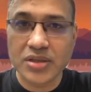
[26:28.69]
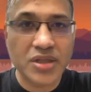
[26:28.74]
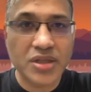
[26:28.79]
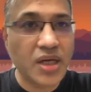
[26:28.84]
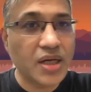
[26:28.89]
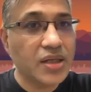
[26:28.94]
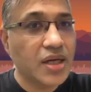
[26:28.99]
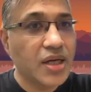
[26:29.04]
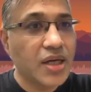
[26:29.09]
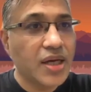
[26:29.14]

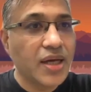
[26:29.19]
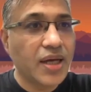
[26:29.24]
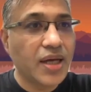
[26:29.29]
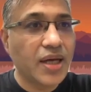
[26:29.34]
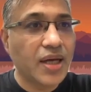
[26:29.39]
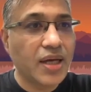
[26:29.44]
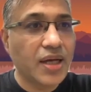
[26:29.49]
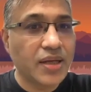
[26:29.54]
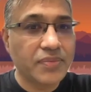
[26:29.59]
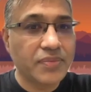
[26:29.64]
Chang,
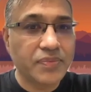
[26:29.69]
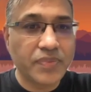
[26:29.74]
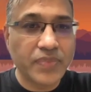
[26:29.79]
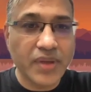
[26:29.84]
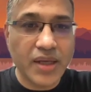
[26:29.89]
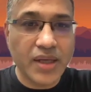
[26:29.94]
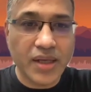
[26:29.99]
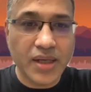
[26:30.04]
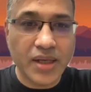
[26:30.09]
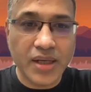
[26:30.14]

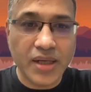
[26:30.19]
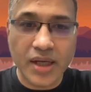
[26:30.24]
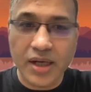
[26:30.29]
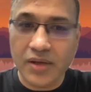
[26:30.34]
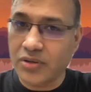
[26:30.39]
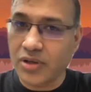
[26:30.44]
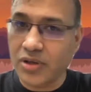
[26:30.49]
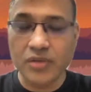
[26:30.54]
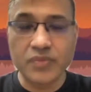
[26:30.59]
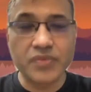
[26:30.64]

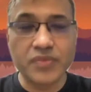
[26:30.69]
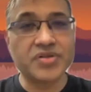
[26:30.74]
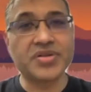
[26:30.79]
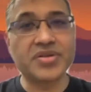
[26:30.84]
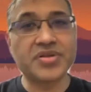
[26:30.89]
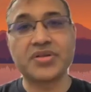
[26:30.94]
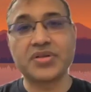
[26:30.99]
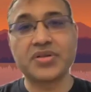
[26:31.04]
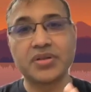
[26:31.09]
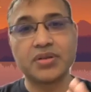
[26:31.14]
our
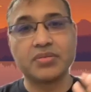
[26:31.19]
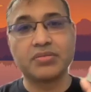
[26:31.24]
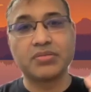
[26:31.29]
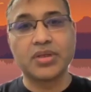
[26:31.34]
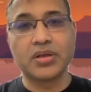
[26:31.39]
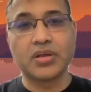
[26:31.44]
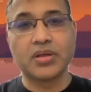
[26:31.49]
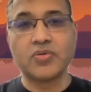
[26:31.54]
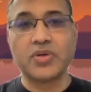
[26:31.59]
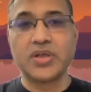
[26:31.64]

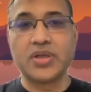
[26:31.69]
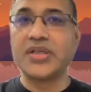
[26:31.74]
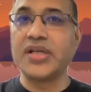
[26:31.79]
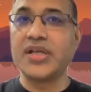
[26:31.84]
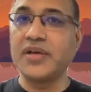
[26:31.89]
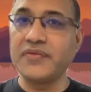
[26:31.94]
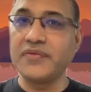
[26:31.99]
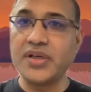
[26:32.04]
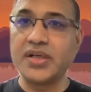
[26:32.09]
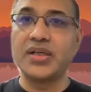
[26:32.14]
conversation will
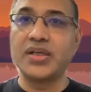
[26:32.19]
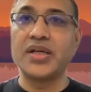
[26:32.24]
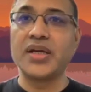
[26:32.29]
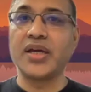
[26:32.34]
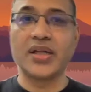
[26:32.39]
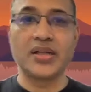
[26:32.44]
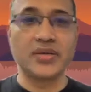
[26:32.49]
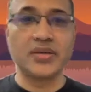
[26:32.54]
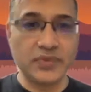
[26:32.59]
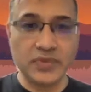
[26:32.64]
definitely
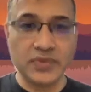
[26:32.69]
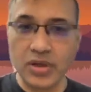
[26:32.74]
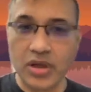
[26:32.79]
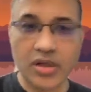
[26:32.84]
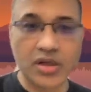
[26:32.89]
help a lot